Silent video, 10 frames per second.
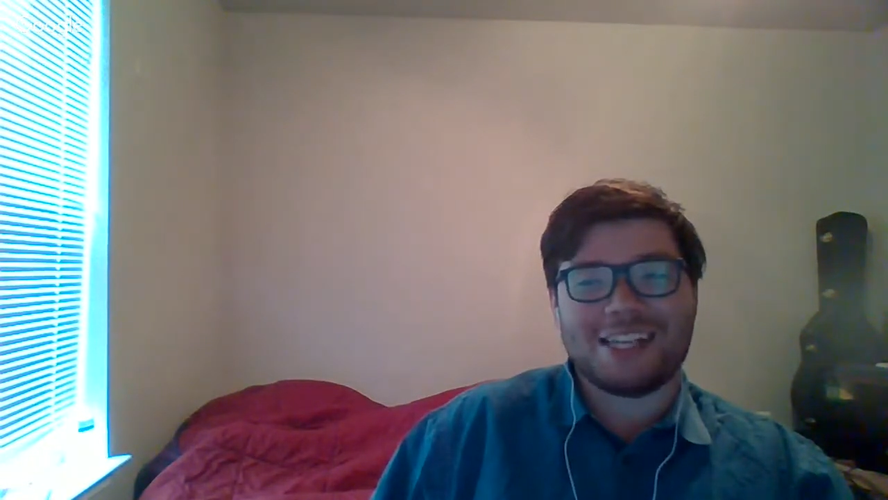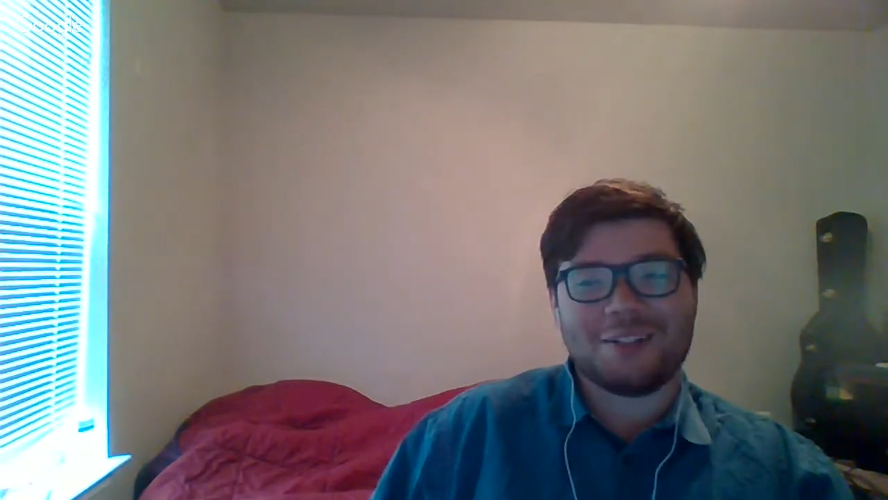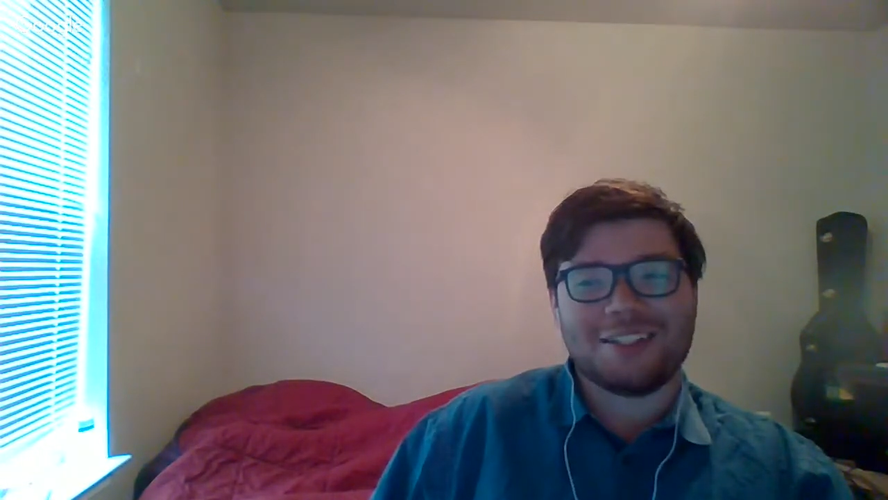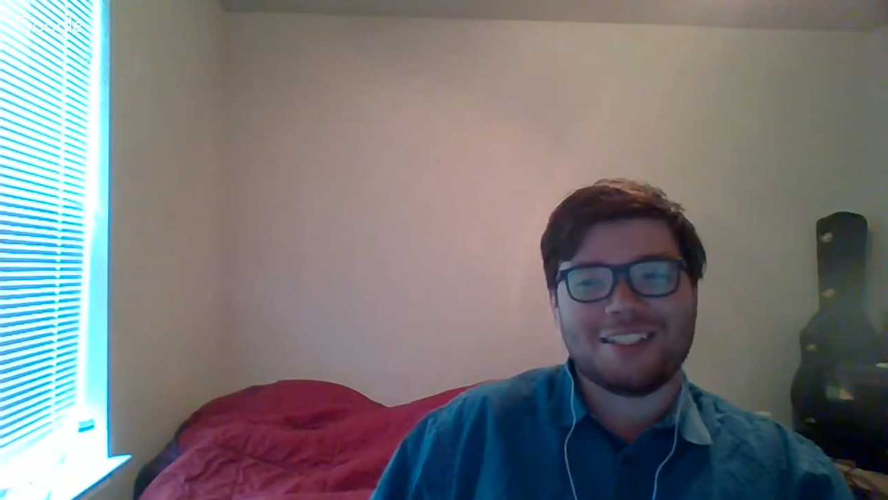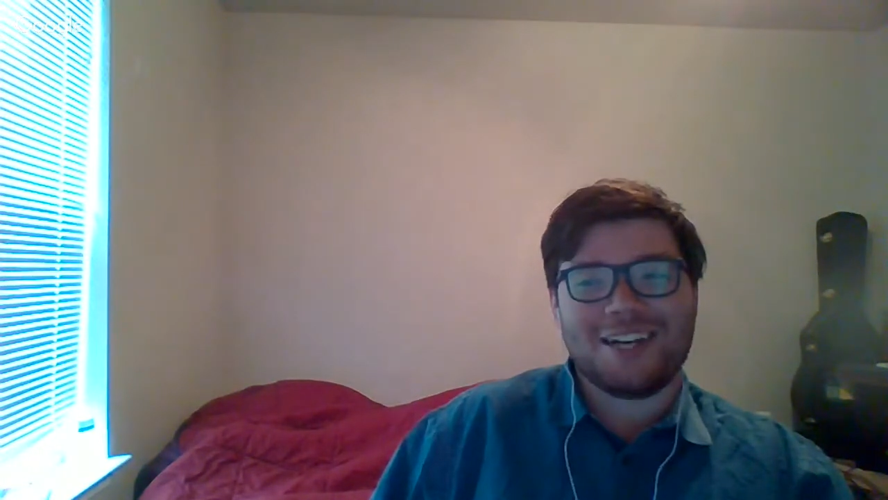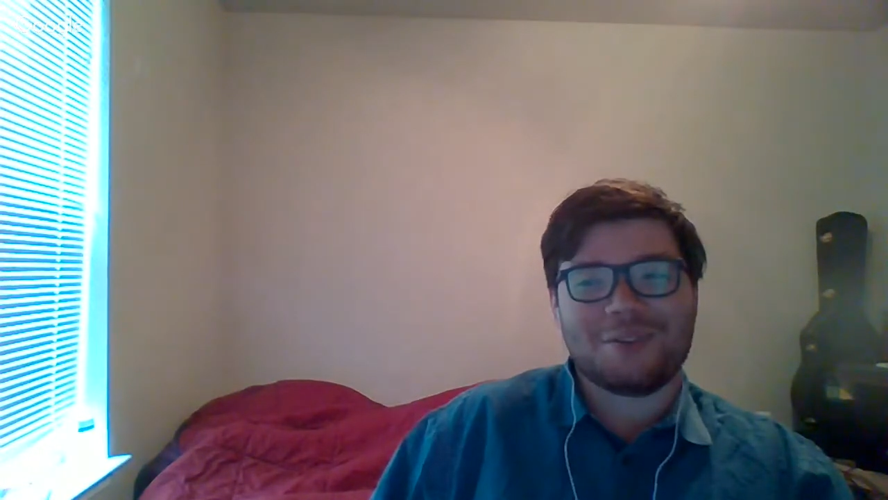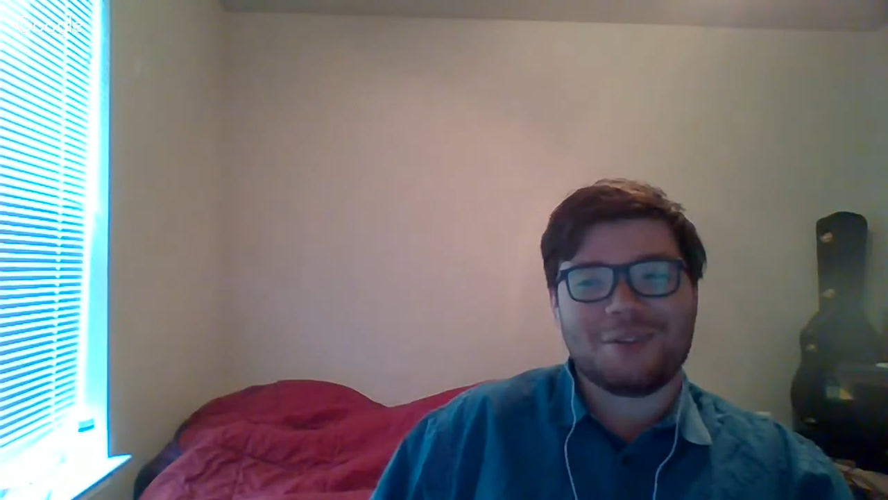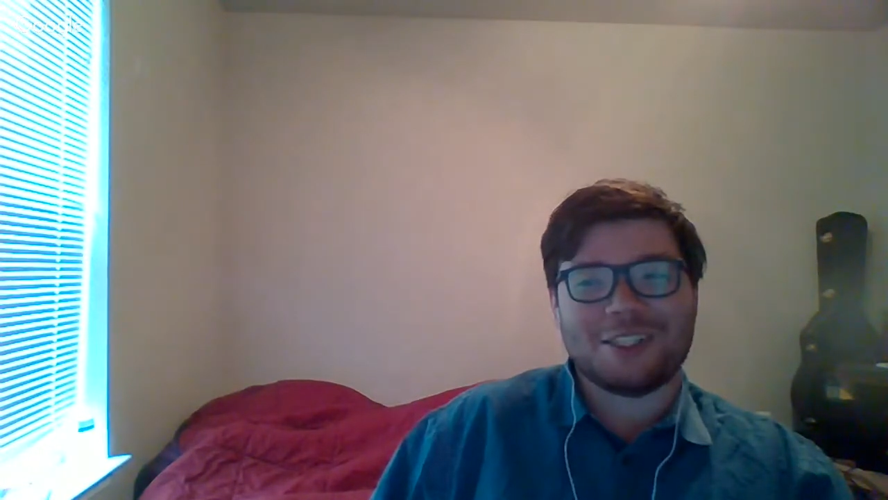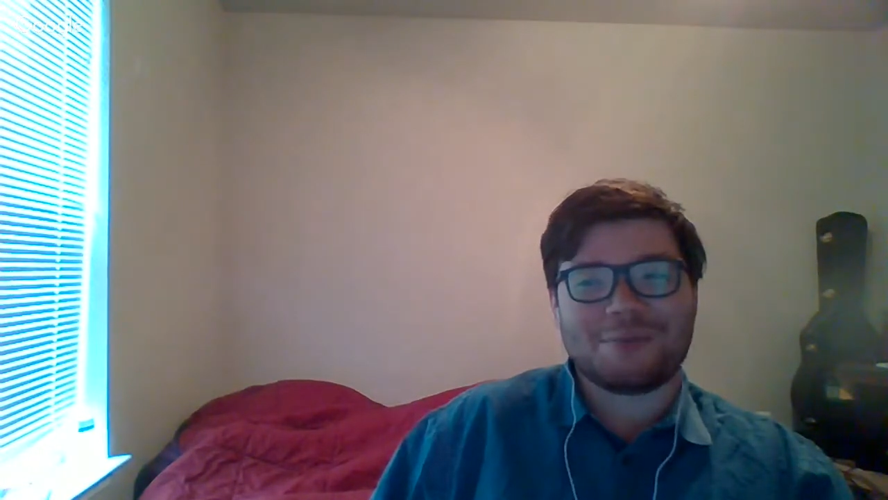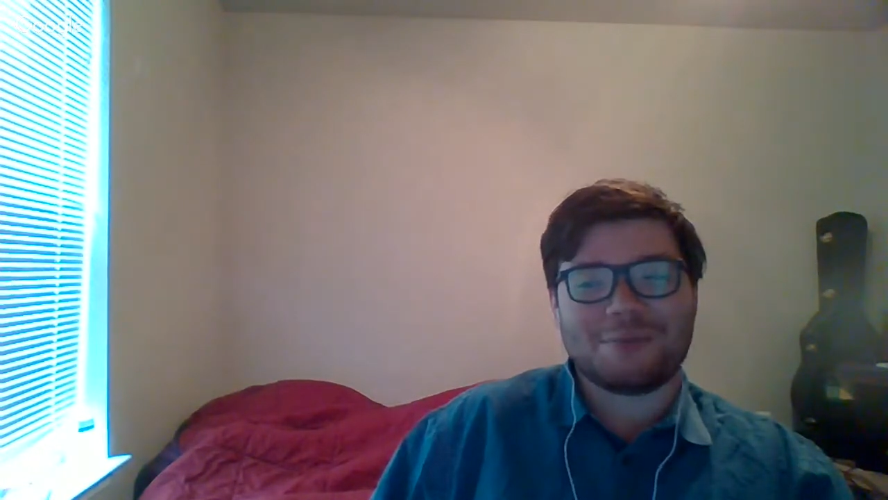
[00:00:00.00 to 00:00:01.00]
I only did that
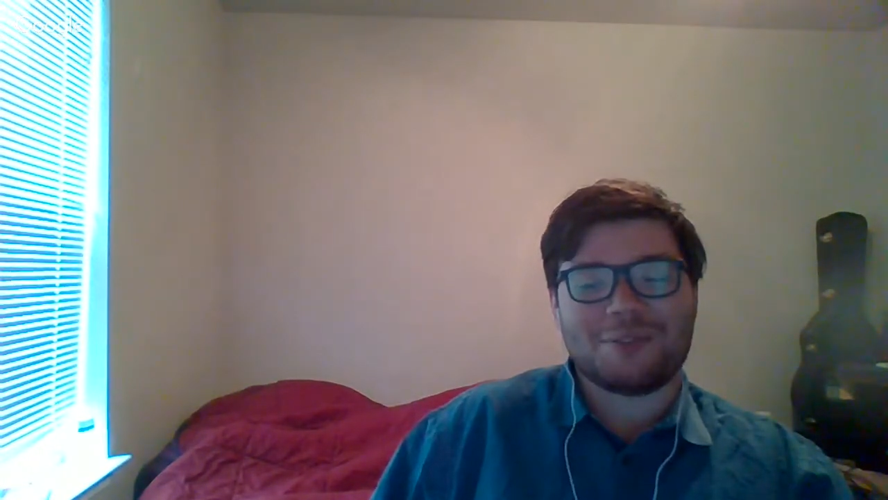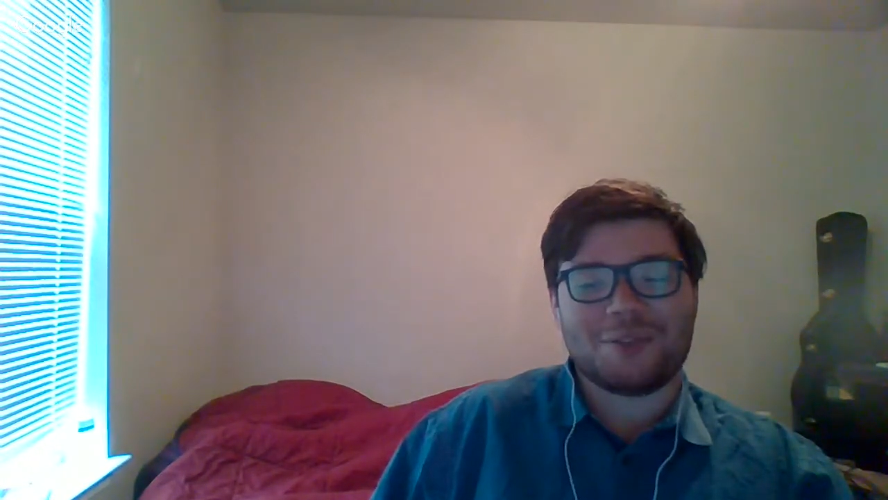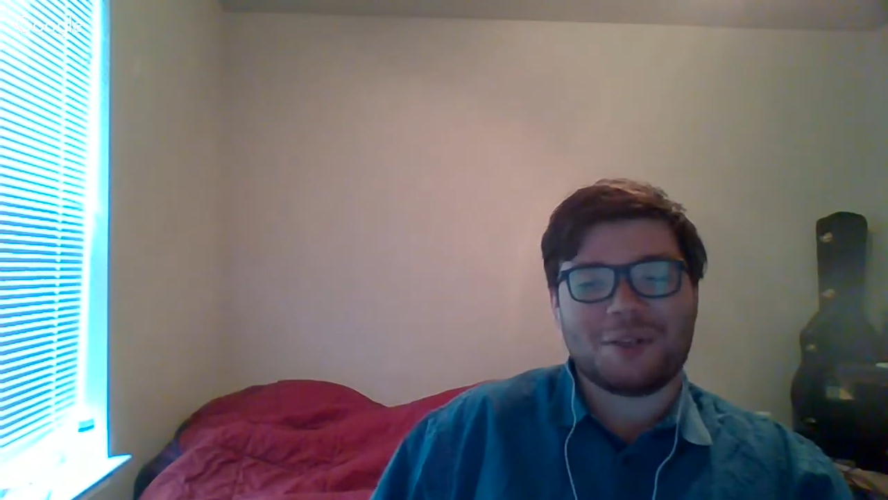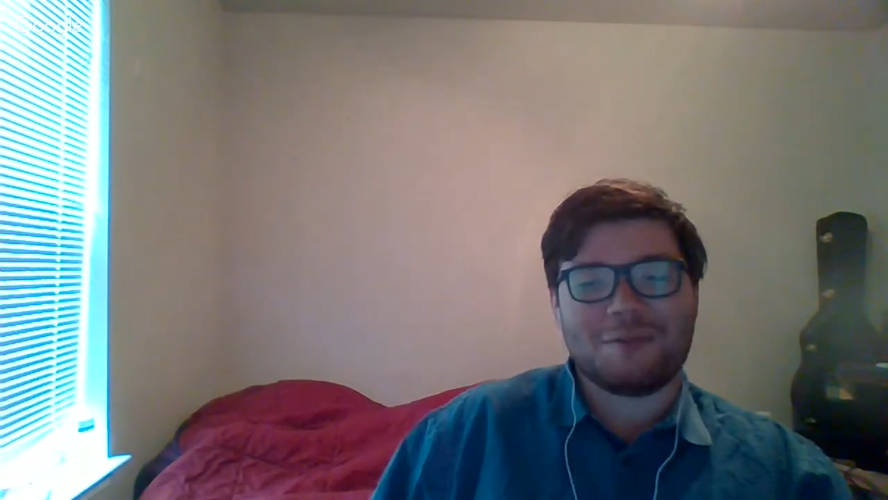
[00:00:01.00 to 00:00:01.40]
once before.